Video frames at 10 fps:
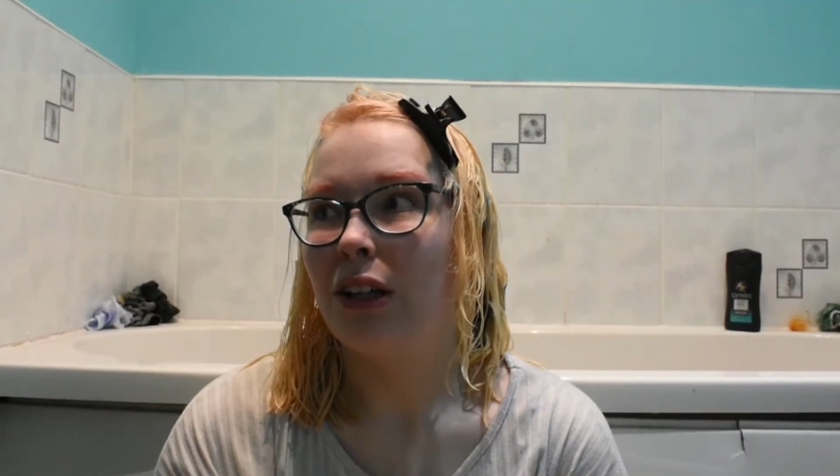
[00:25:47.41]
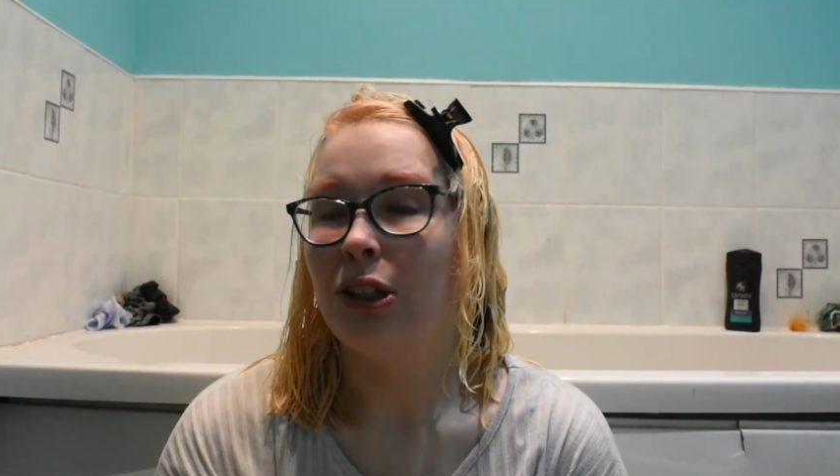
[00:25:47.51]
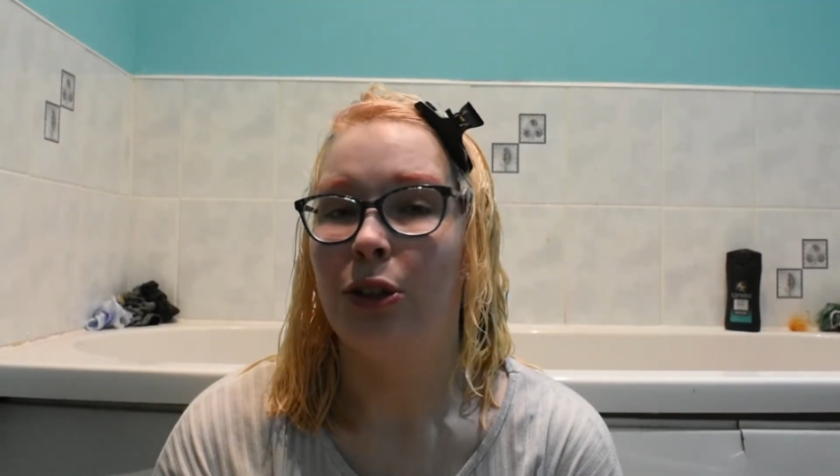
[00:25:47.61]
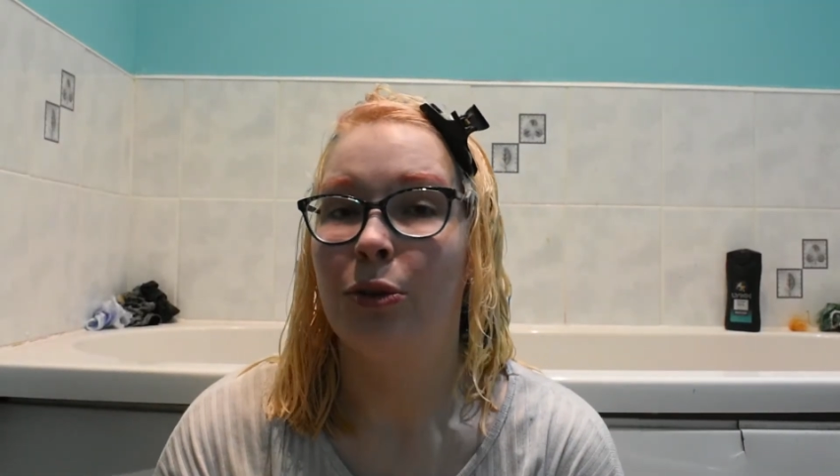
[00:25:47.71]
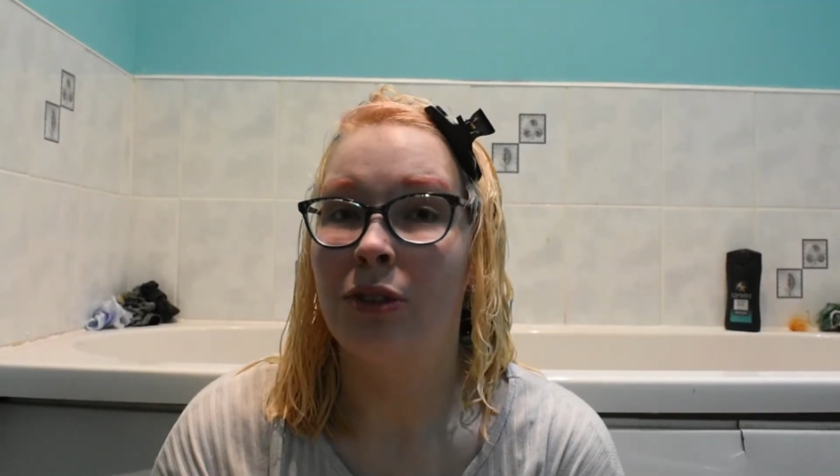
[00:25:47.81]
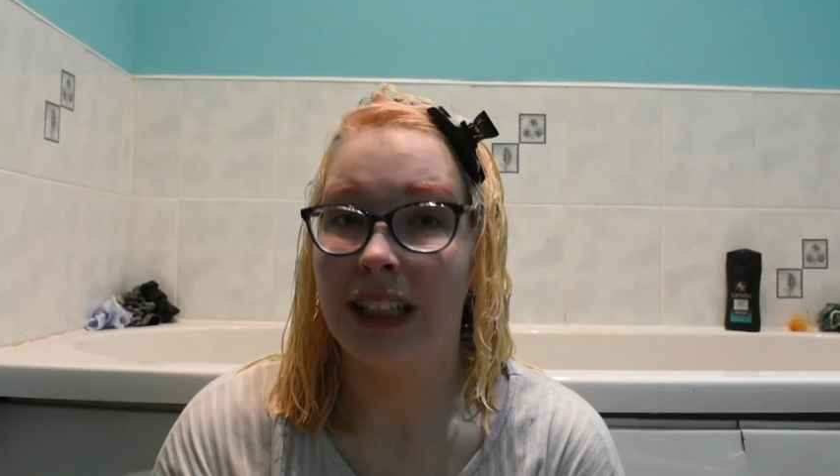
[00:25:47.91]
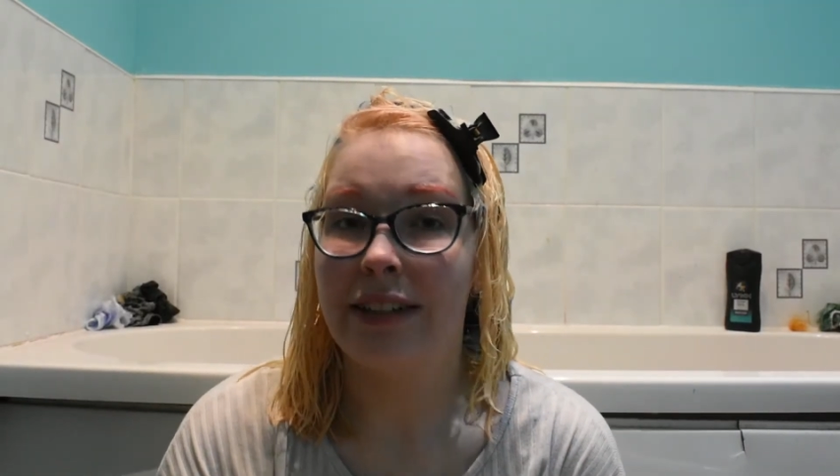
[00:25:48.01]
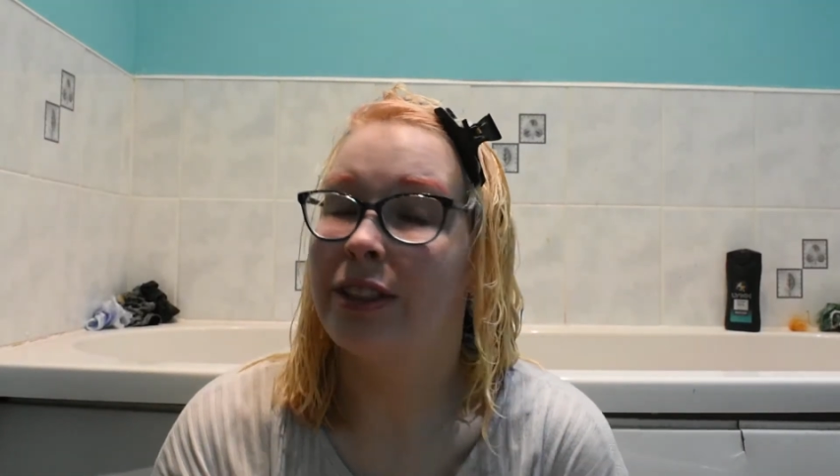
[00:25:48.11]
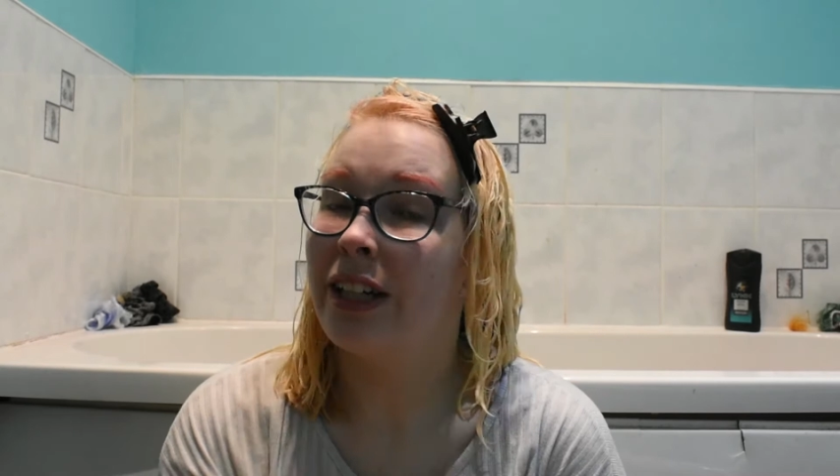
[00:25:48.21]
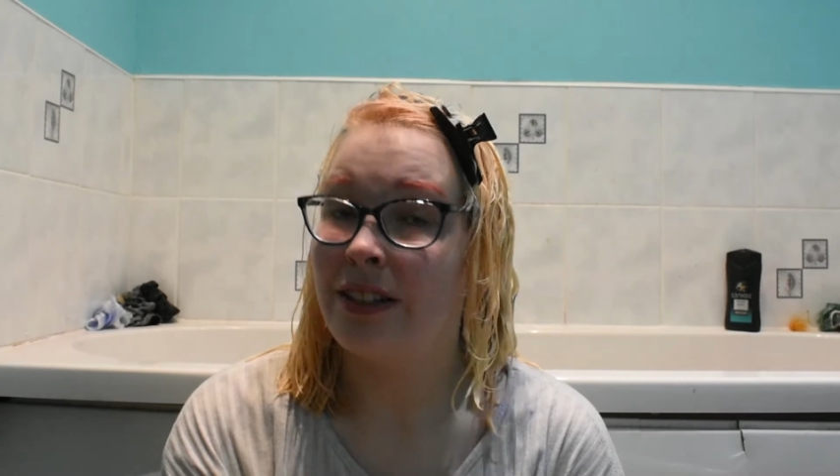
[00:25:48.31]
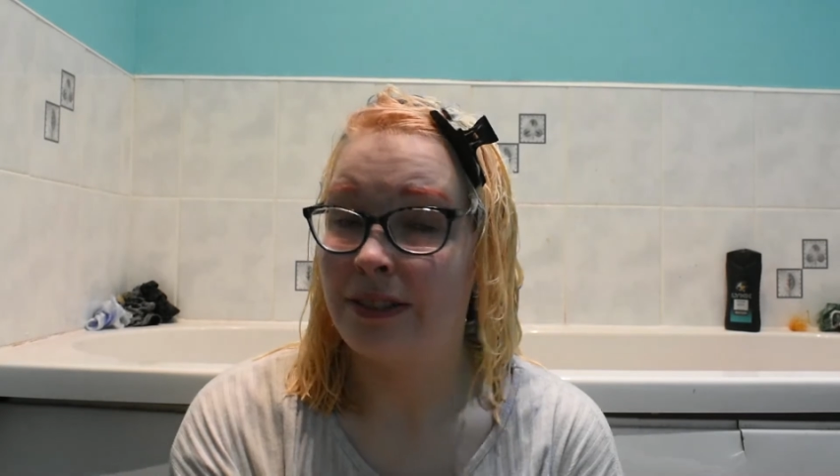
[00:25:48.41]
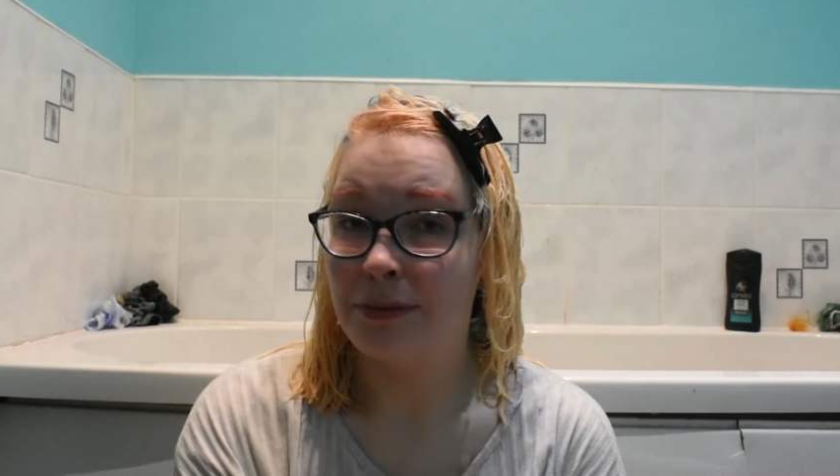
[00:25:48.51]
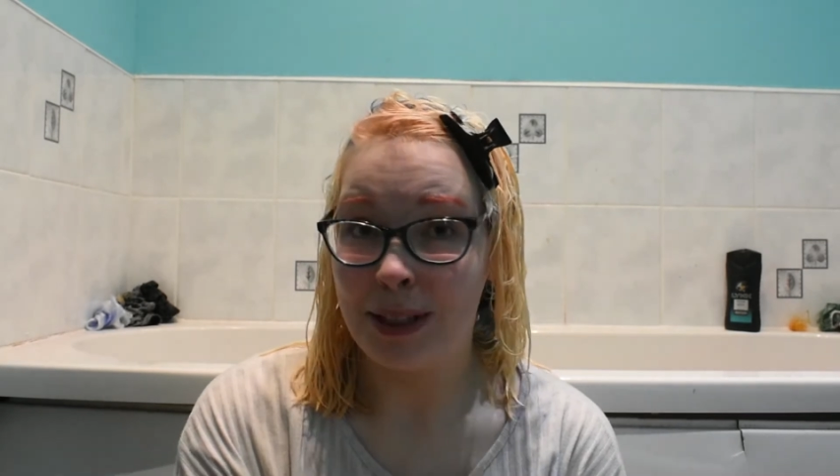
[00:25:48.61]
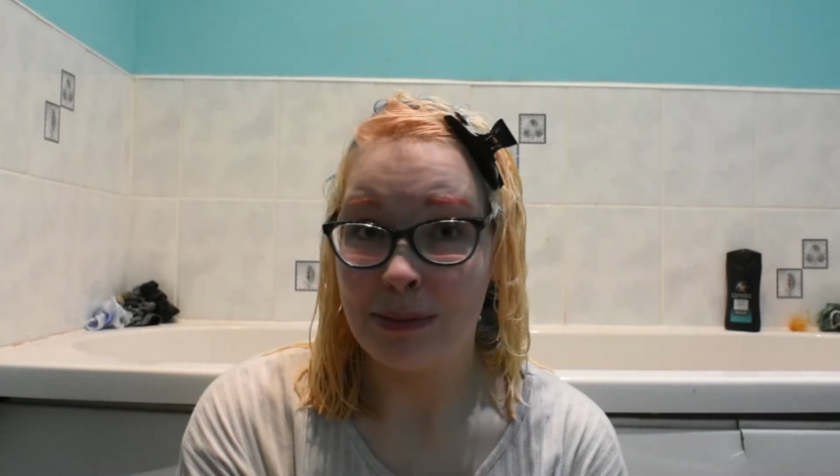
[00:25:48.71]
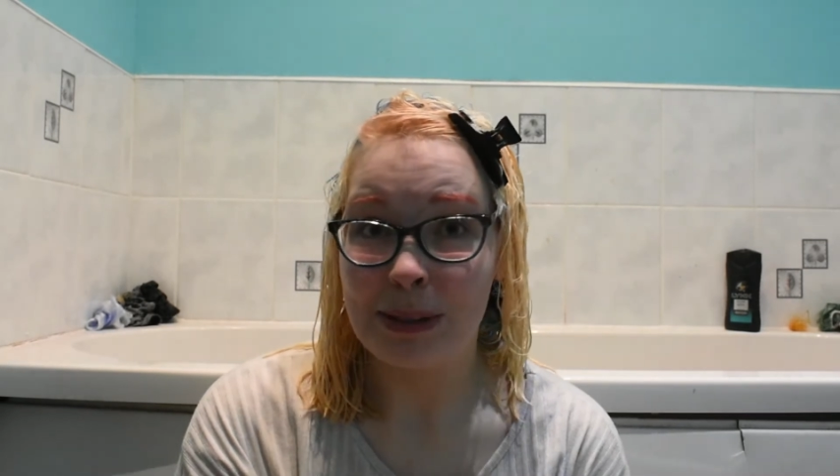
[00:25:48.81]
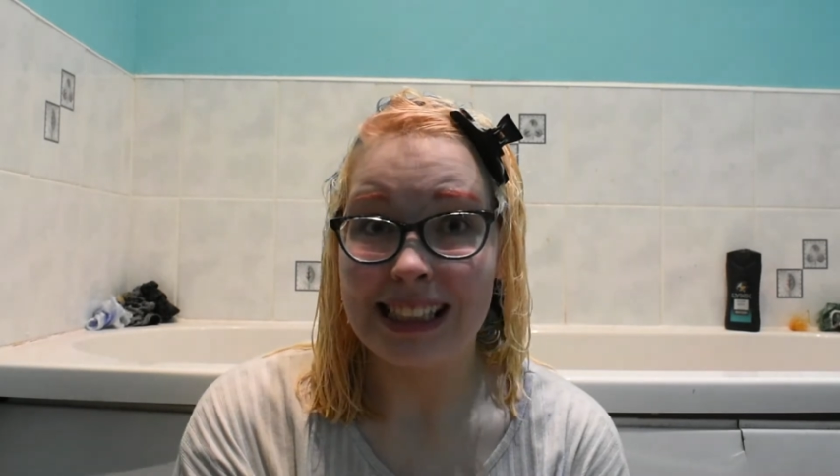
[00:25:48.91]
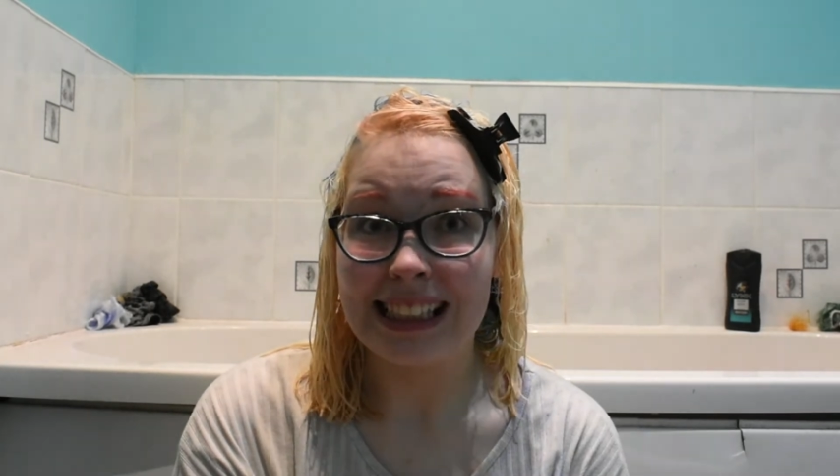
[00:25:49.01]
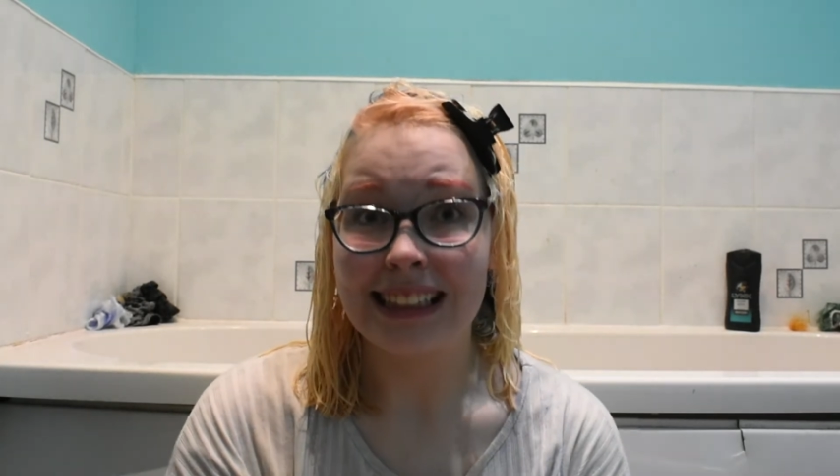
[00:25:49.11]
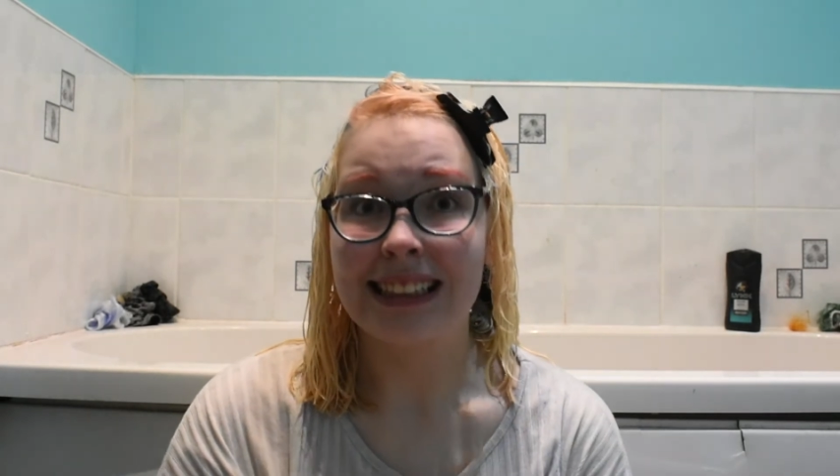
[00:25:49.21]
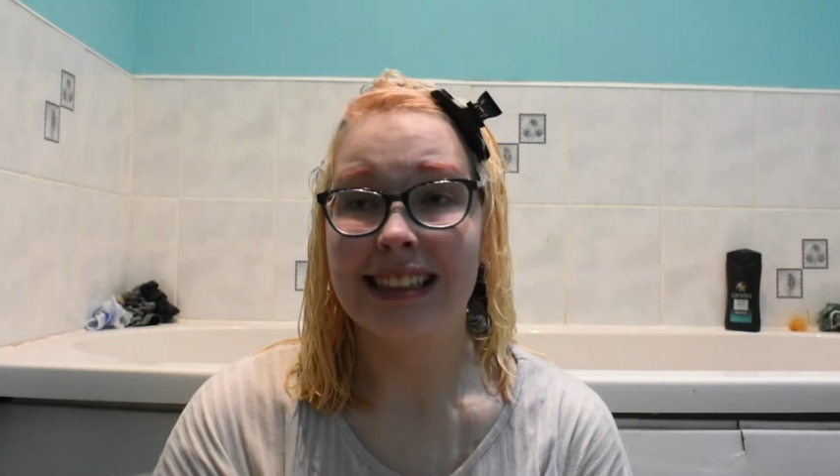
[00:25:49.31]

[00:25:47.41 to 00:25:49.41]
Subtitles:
you'll never get rid of BPD.